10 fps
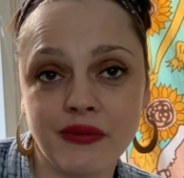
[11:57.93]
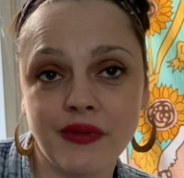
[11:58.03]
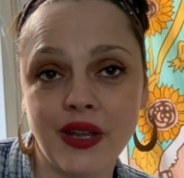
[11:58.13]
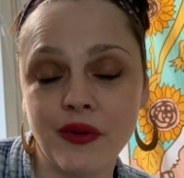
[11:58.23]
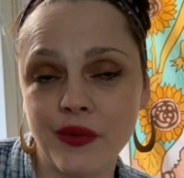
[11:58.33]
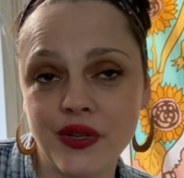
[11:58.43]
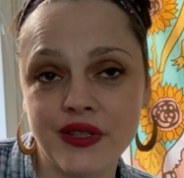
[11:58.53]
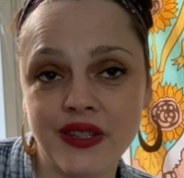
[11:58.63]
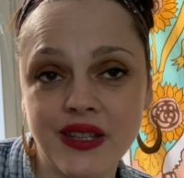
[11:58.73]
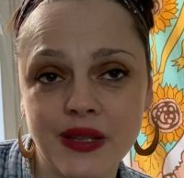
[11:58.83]
I don't want you to
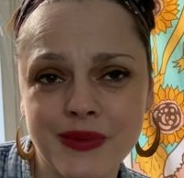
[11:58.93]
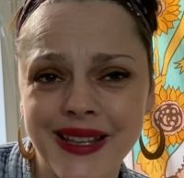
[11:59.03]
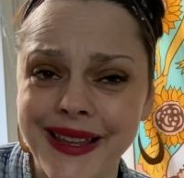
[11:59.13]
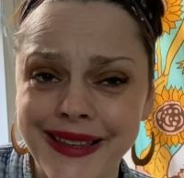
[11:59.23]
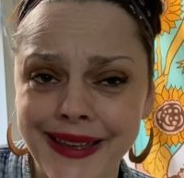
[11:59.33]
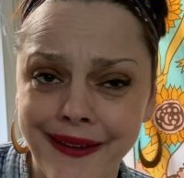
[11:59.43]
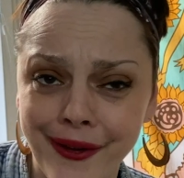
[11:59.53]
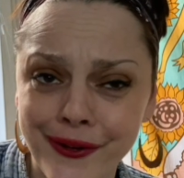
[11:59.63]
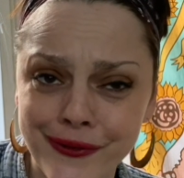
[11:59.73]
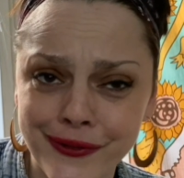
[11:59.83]
think I'm saying get
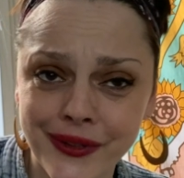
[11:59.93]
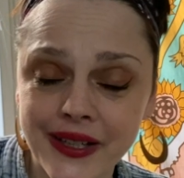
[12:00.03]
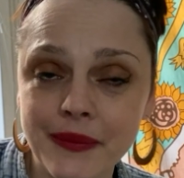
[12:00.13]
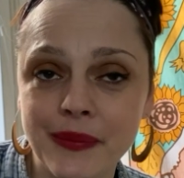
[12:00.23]
over it